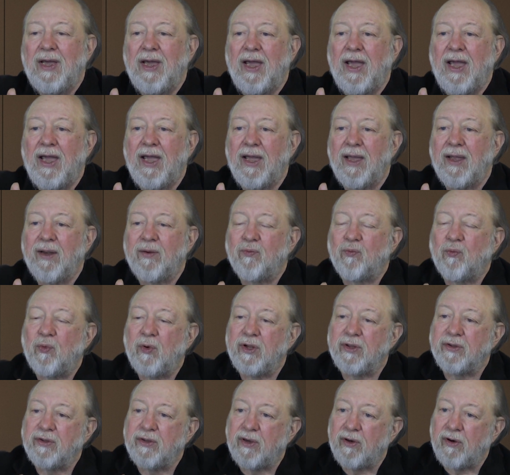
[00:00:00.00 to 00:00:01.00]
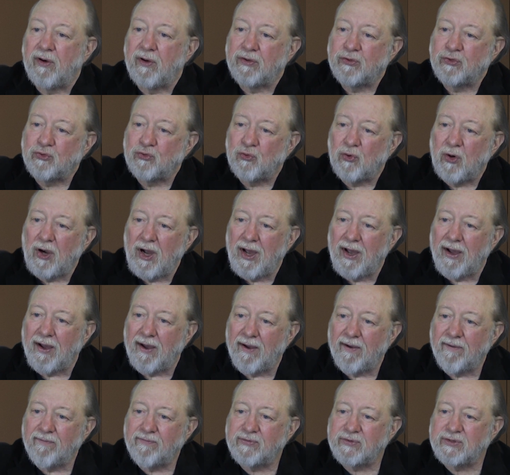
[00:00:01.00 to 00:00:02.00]
And where there are
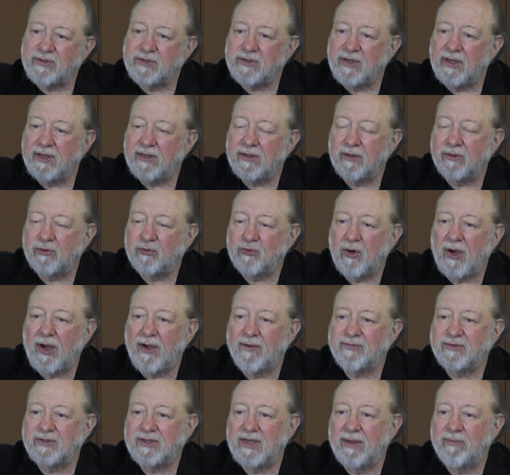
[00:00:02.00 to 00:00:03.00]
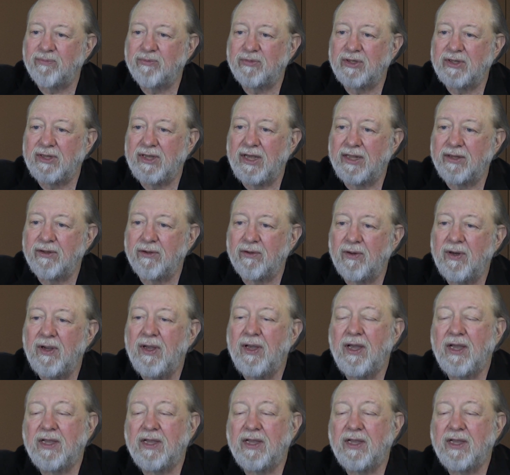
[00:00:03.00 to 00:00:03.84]
troughs and the troughs come together,